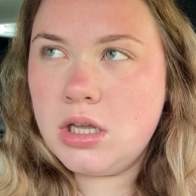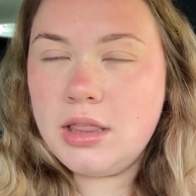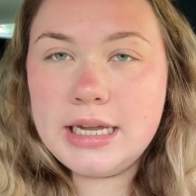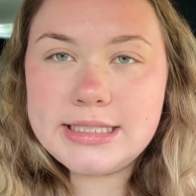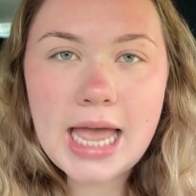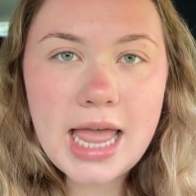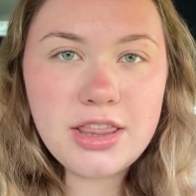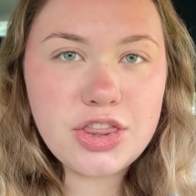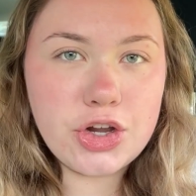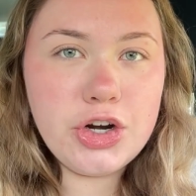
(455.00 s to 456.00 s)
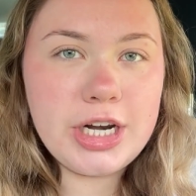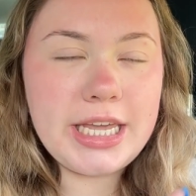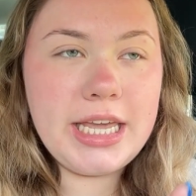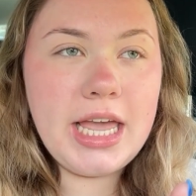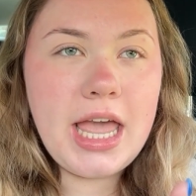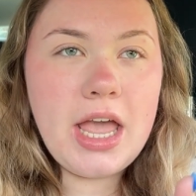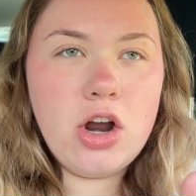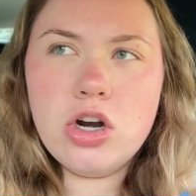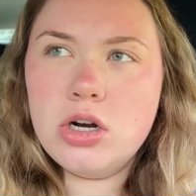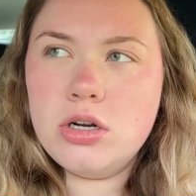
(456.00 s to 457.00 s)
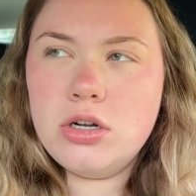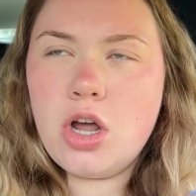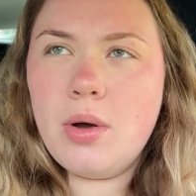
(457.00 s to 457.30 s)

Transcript: like 10:30 or no,